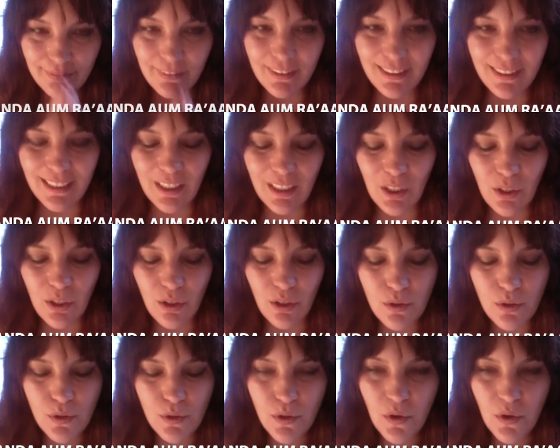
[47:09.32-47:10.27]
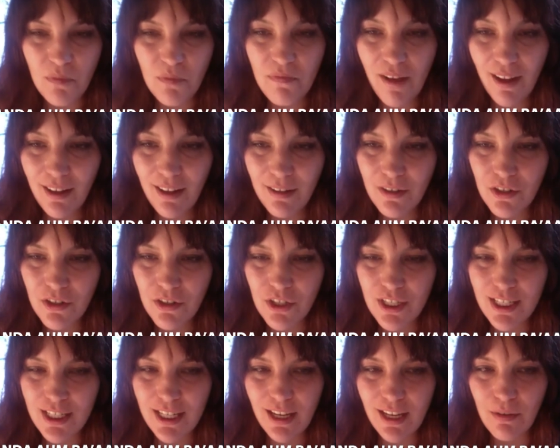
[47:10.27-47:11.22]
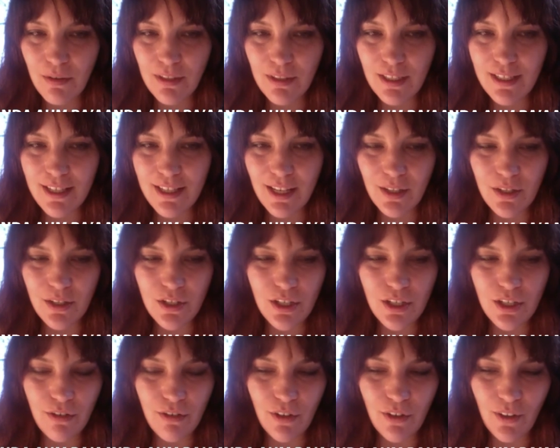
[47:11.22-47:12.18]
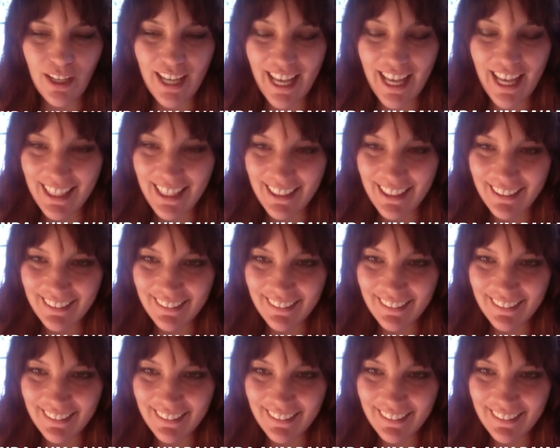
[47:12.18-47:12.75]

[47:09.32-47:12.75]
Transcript: Thank you so much. Stay with this energy if you can.